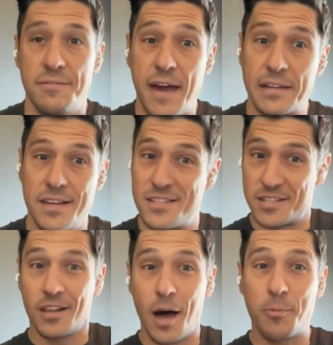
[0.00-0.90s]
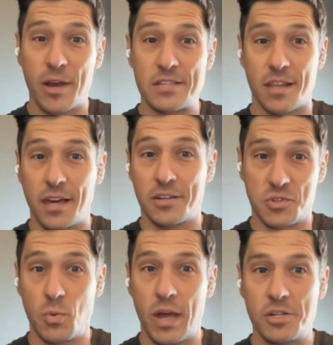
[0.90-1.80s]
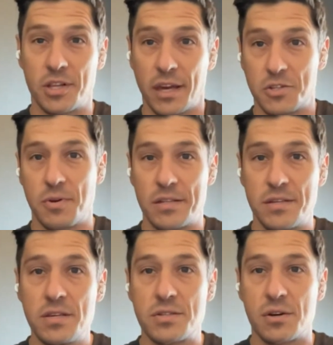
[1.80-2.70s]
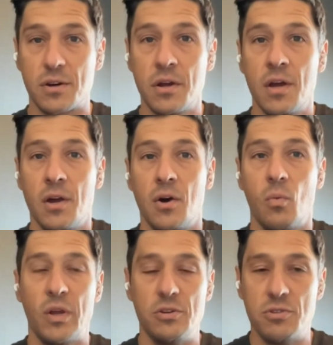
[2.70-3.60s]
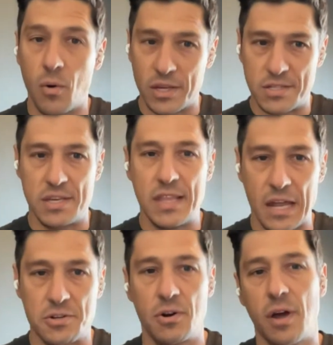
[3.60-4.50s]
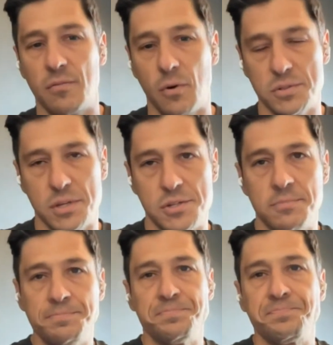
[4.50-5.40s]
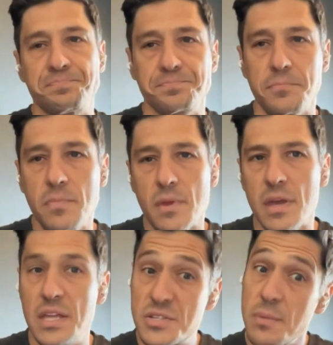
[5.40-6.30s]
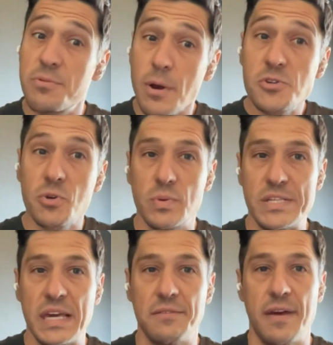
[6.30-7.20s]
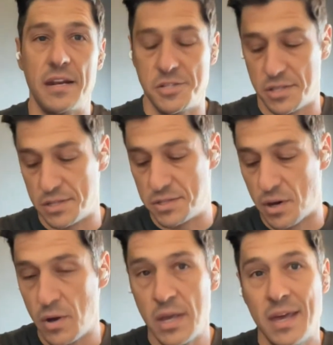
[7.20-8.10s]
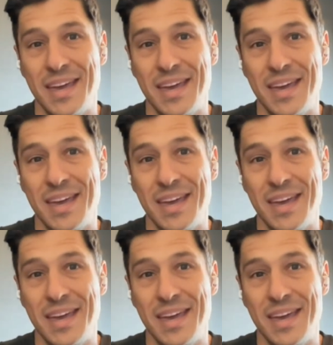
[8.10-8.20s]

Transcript: in fact, it still operates like a switch, like a transistor, when you don't exceed that turn-on voltage. In Subthreshold, we take advantage of this. So